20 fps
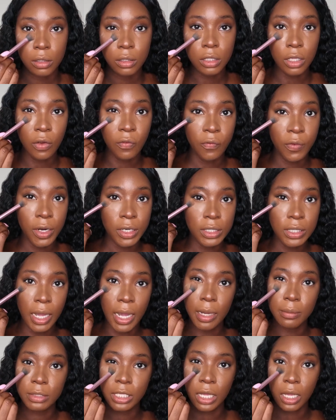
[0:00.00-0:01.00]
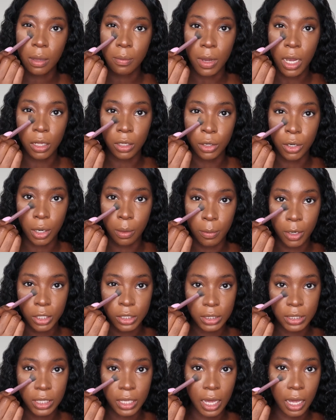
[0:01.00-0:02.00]
So first I am taking my Laura
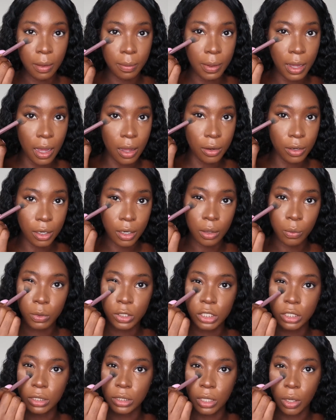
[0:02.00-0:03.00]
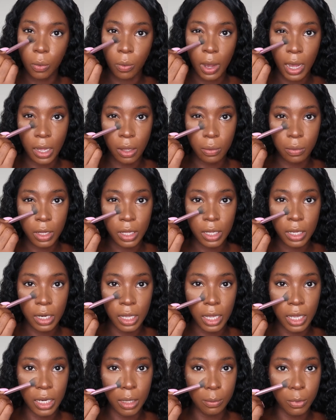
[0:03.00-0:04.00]
Mercier powder which is the white one
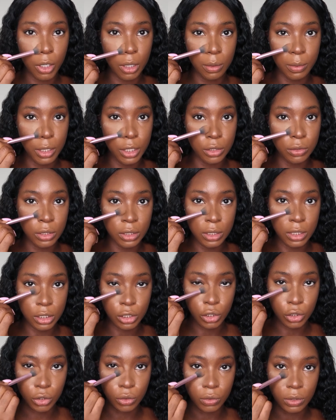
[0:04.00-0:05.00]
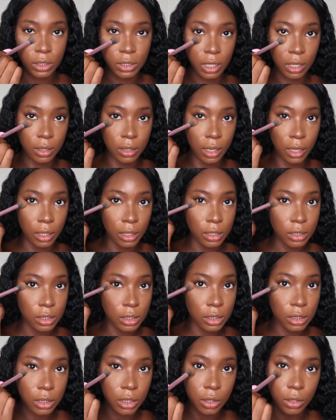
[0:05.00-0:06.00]
and I'm going to be using this to set that
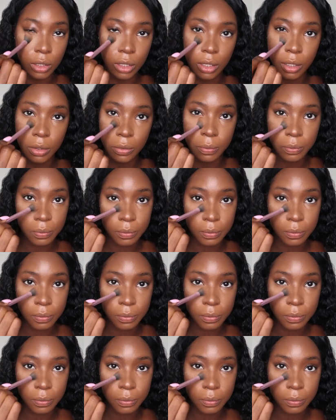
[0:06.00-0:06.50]
concealer.